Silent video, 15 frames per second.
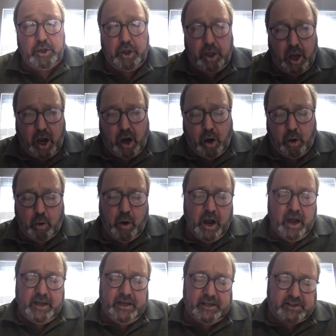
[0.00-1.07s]
No,
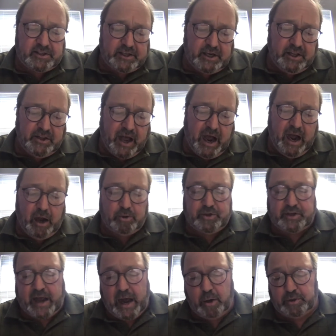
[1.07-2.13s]
it's in the house,
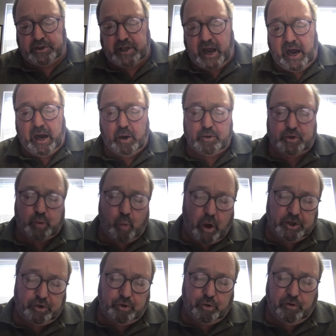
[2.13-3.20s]
out the house,
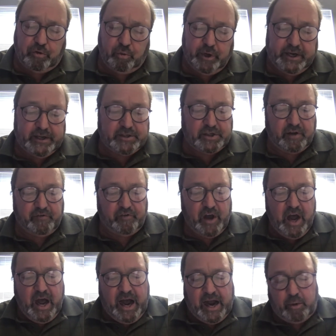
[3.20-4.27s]
1, 2, 3, as if
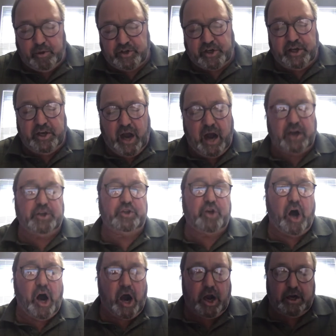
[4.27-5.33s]
I was a young
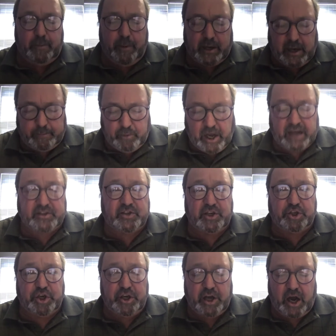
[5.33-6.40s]
dog, but I'm not
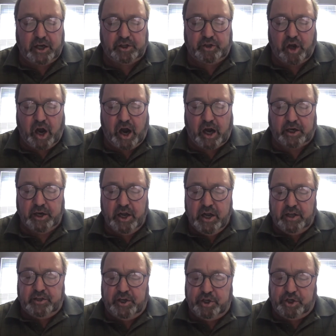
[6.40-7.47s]
such a young dog.
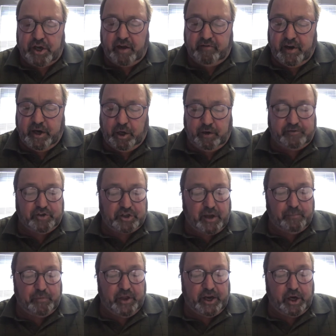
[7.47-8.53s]
Did you ever hear of
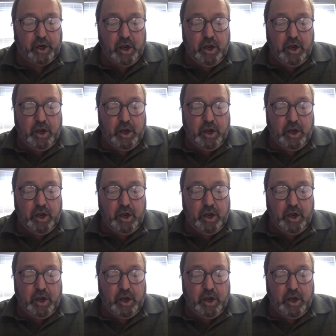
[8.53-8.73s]
something